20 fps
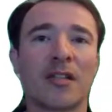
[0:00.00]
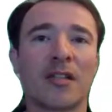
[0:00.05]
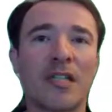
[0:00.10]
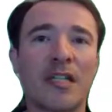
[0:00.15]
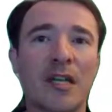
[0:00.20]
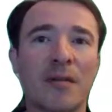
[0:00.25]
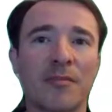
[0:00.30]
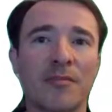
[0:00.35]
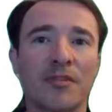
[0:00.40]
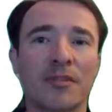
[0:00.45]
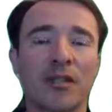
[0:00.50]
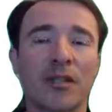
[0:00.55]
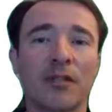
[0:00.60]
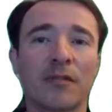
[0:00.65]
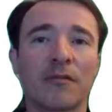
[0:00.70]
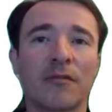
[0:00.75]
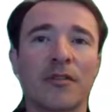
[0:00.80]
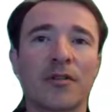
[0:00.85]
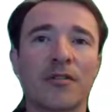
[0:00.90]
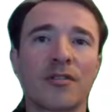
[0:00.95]
EM
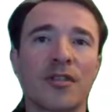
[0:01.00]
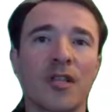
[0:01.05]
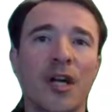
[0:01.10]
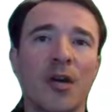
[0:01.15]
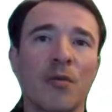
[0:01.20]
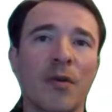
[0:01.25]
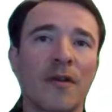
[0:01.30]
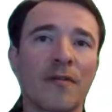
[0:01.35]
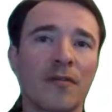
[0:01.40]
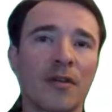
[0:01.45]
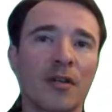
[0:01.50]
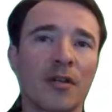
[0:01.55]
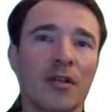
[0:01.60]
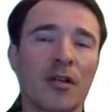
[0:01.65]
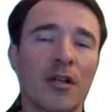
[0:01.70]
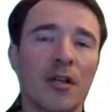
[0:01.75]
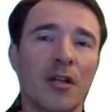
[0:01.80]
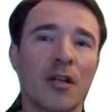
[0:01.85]
solvers. However,